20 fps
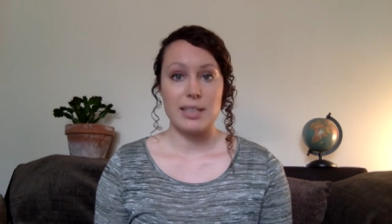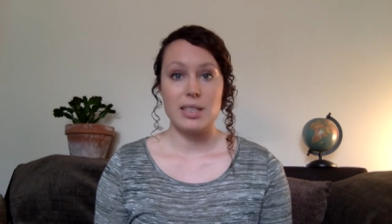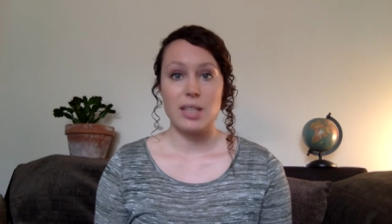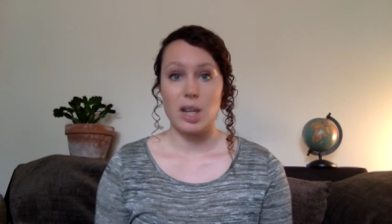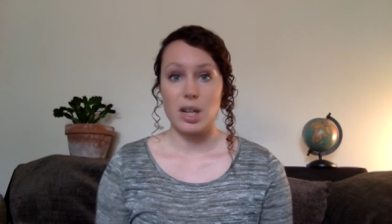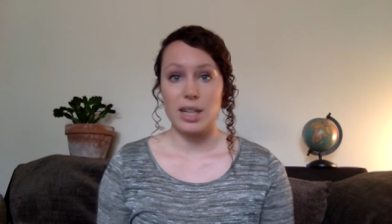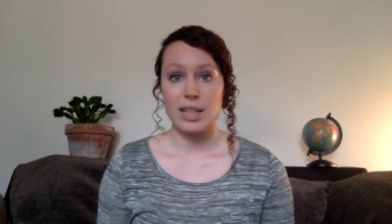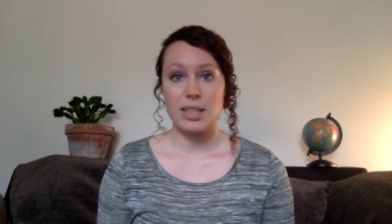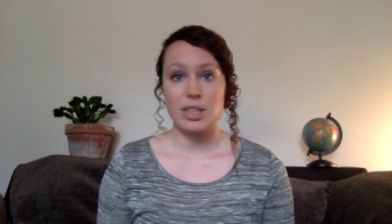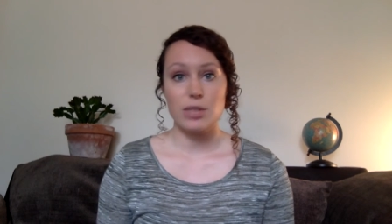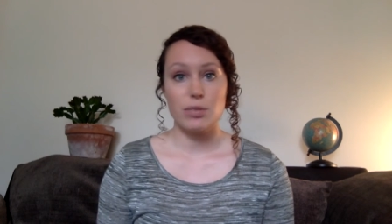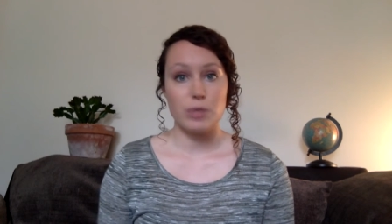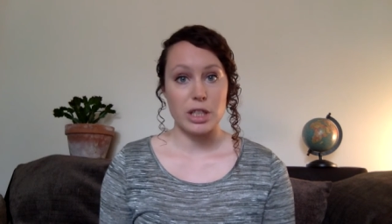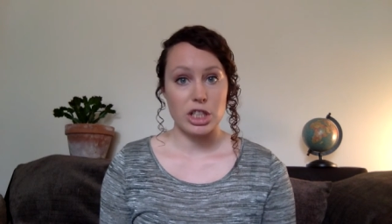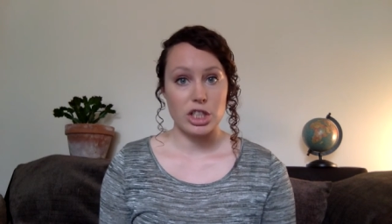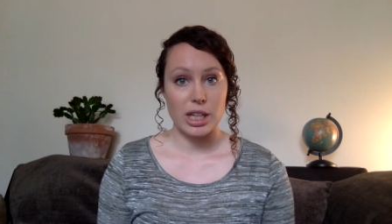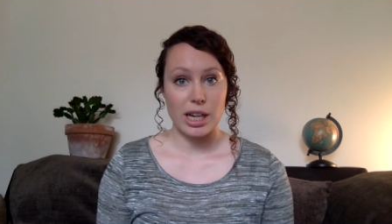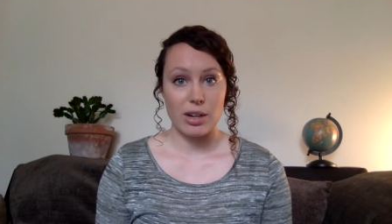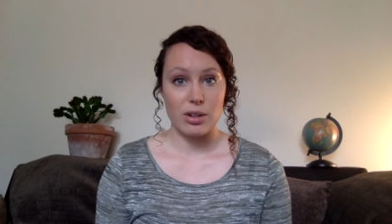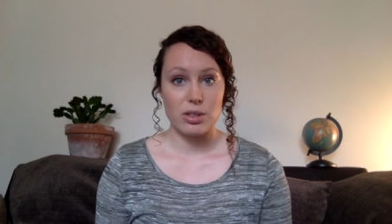starting to
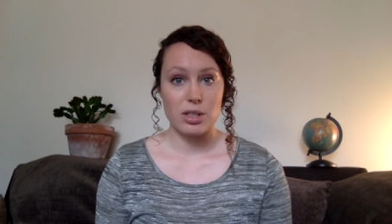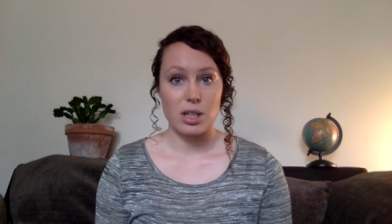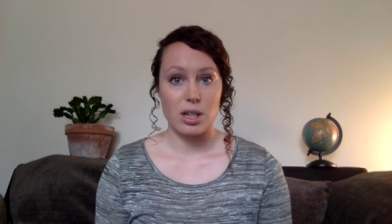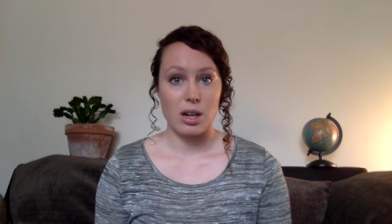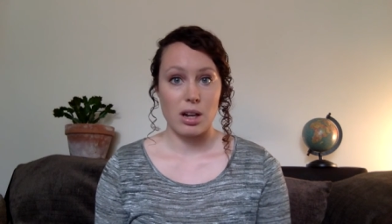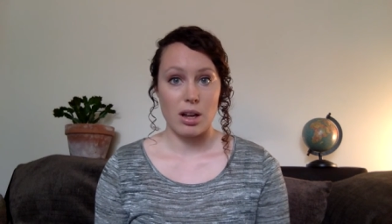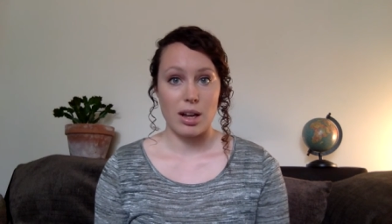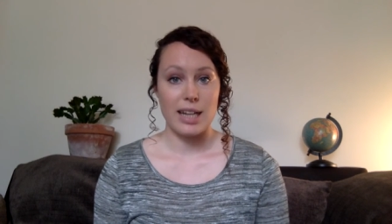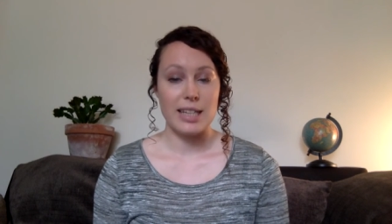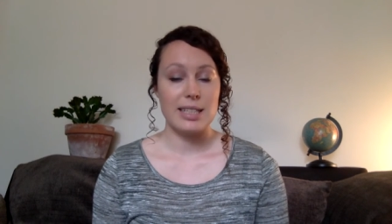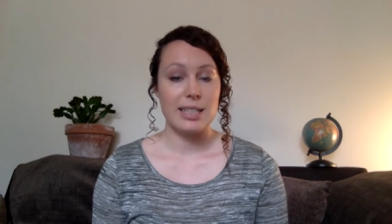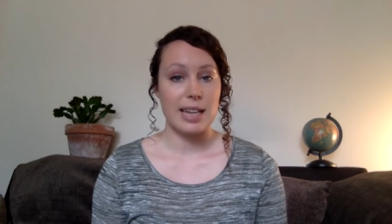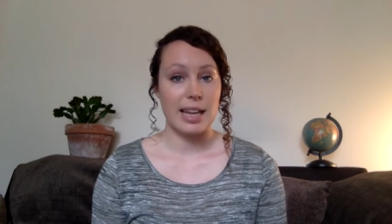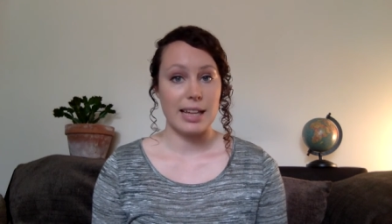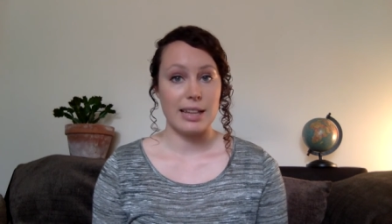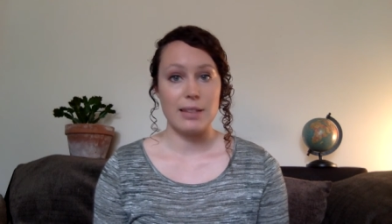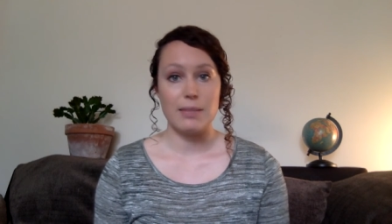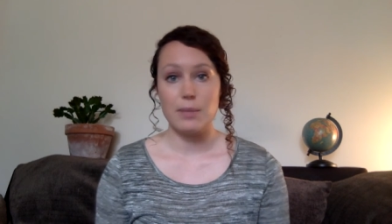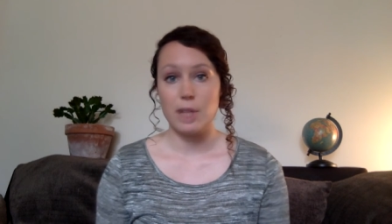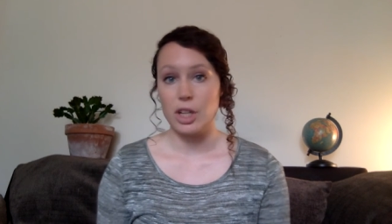reach out to clients,
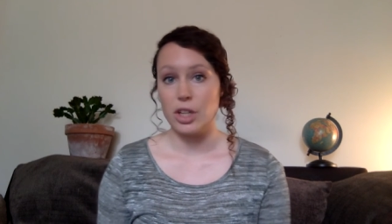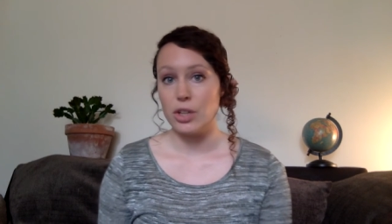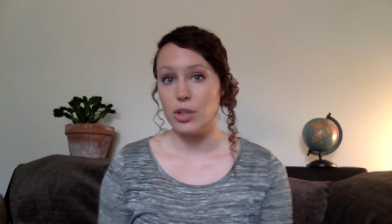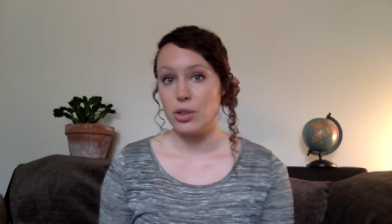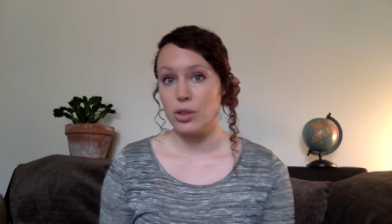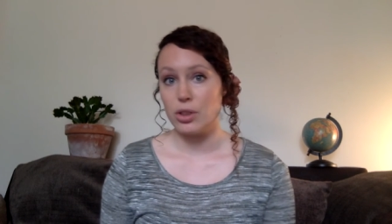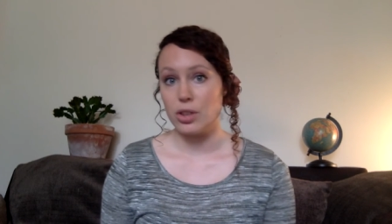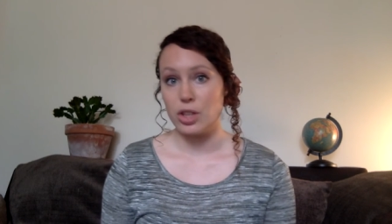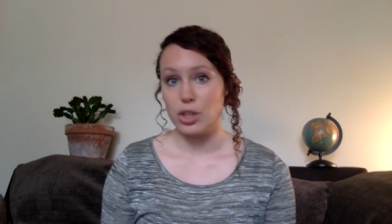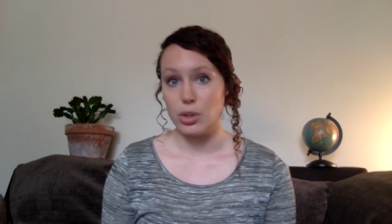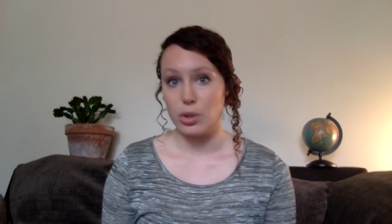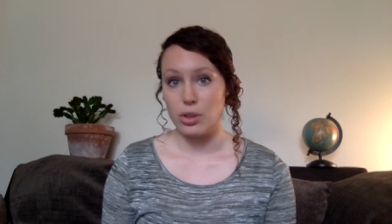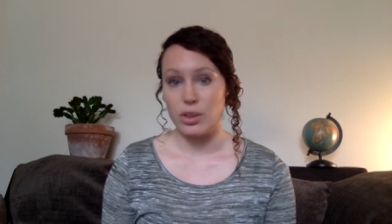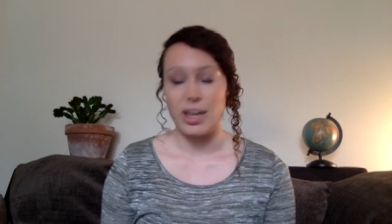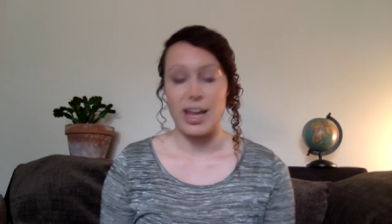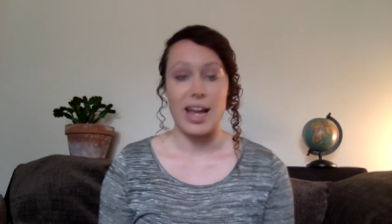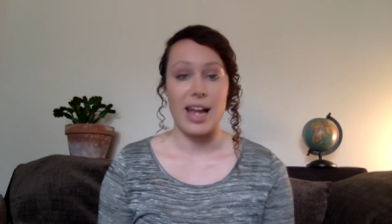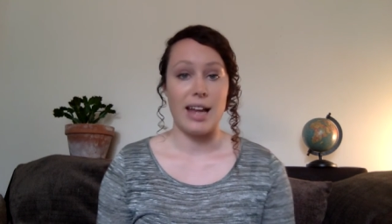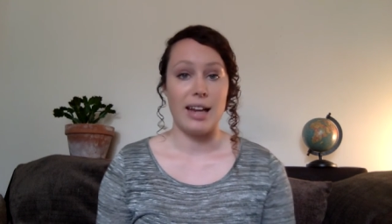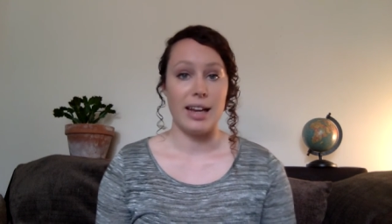letting them know that you're
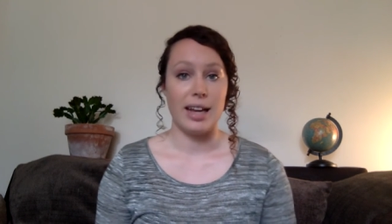there,